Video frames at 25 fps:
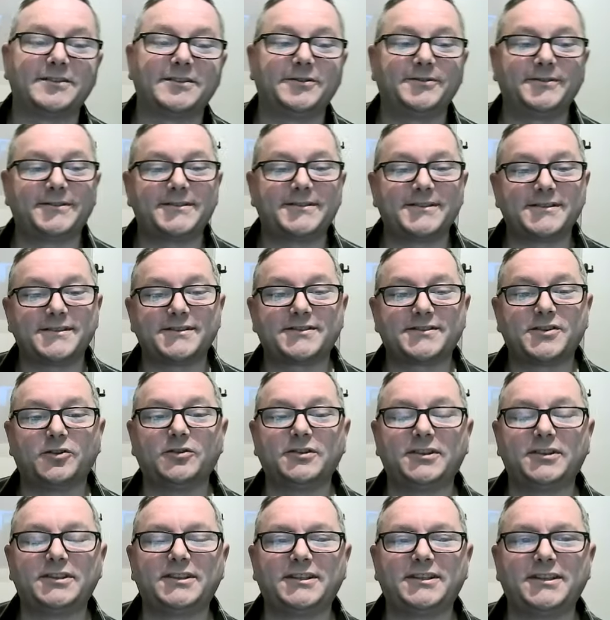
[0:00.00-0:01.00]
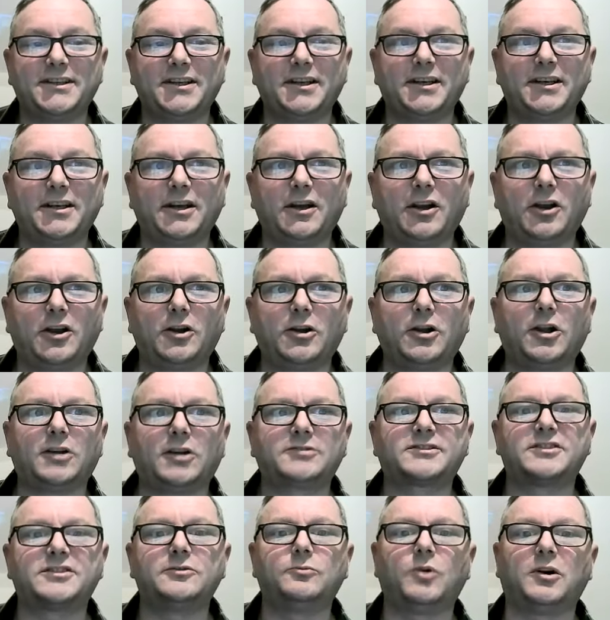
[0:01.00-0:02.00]
so, so a
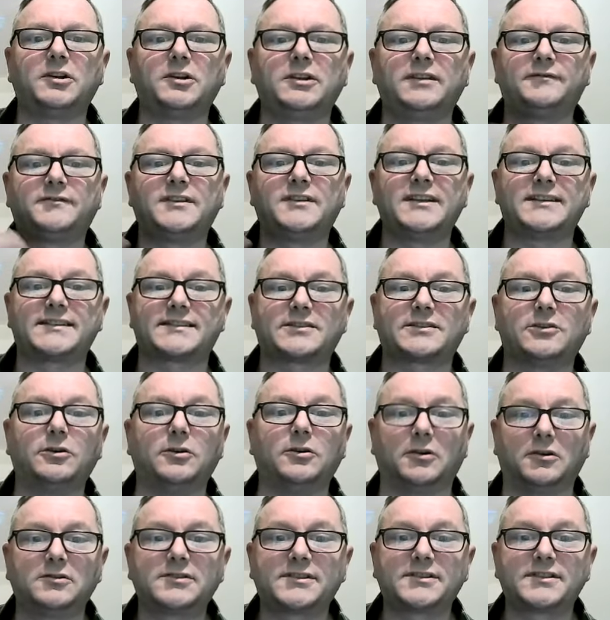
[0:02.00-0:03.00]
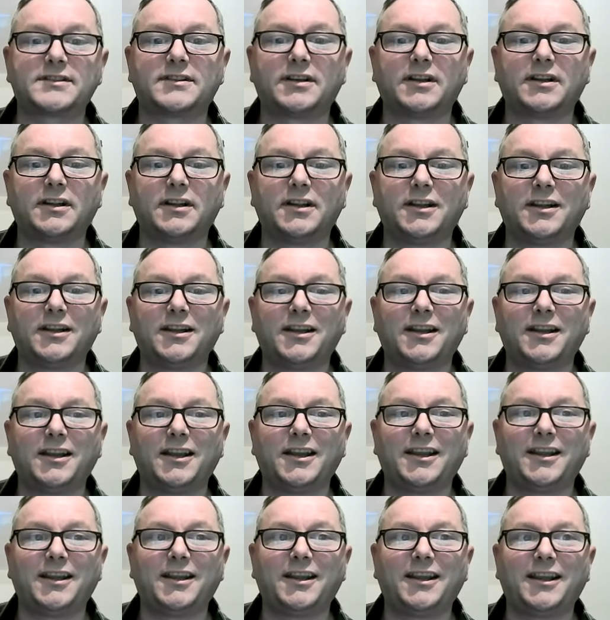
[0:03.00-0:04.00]
lot of what you've discussed
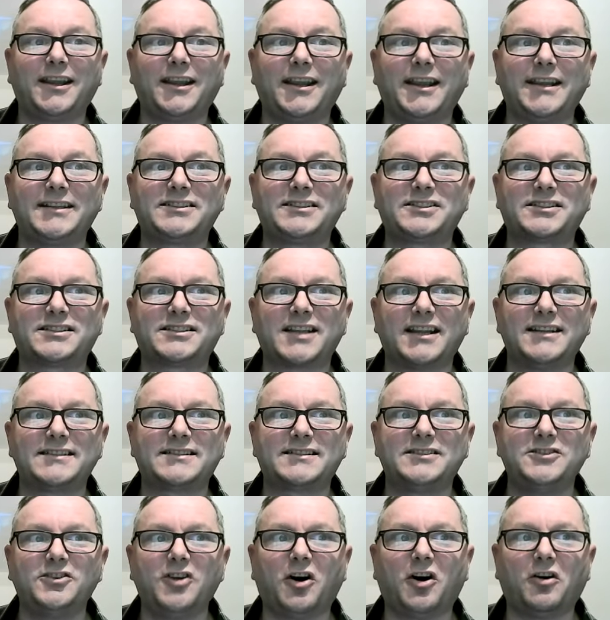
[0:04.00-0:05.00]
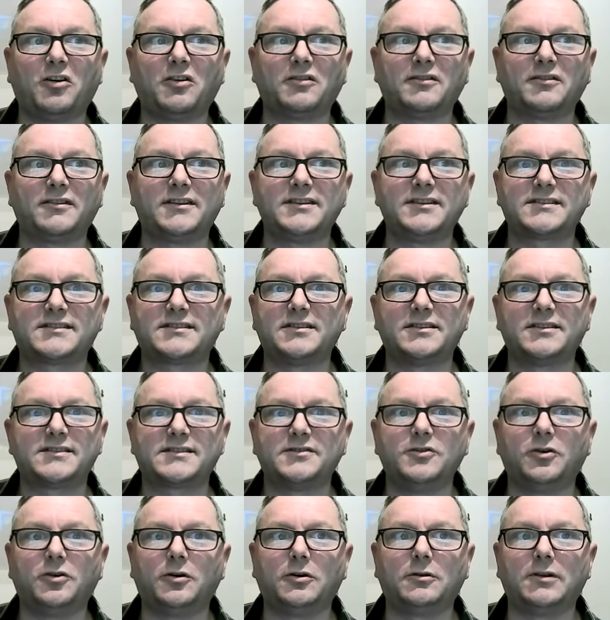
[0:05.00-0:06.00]
is, is not, there's,
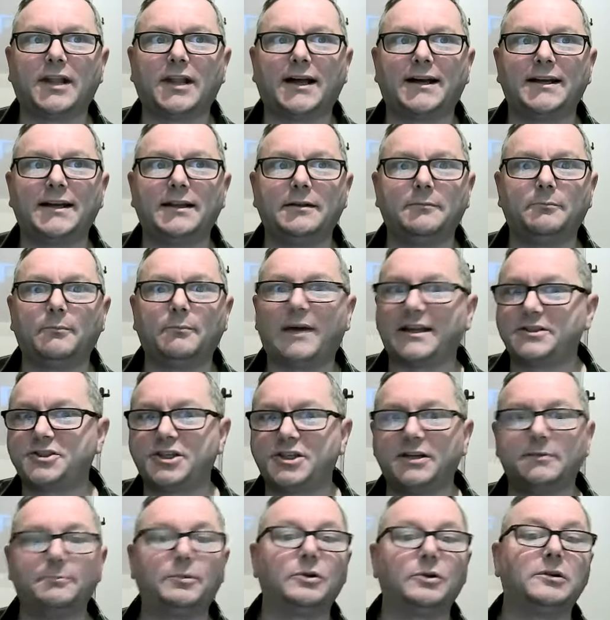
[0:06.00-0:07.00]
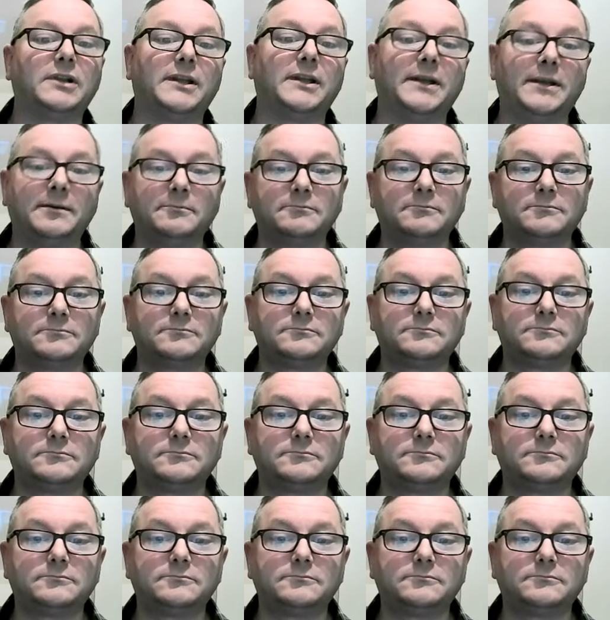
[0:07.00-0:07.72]
there's no like magic bullet.